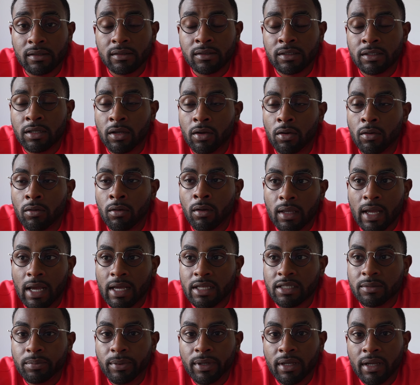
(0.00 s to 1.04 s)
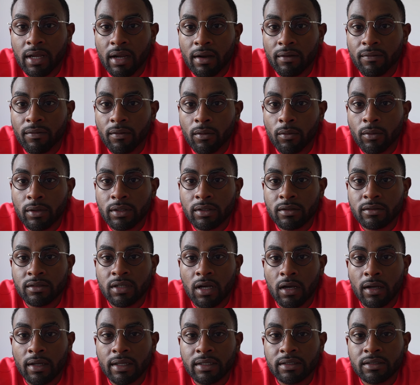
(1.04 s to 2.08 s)
So, guys, be careful when you're
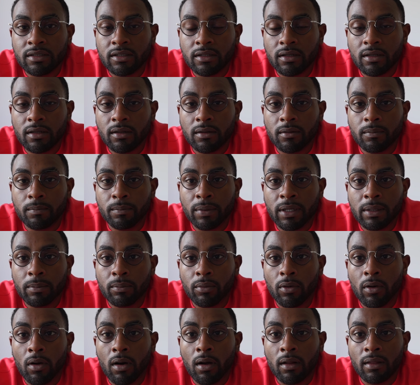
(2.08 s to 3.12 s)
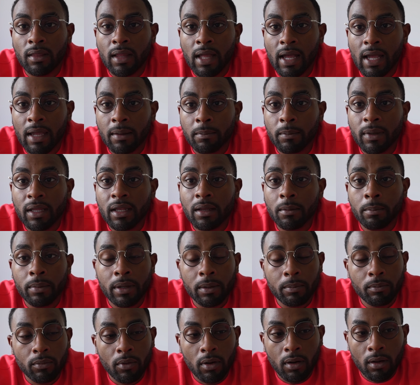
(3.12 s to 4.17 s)
talking to people online, meeting
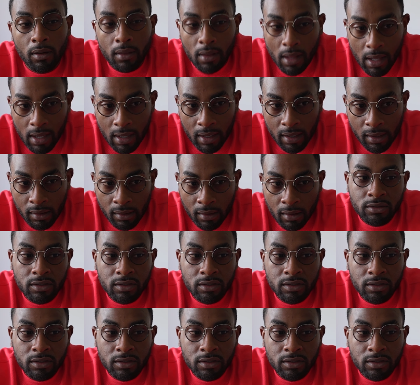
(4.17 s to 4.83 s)
people online.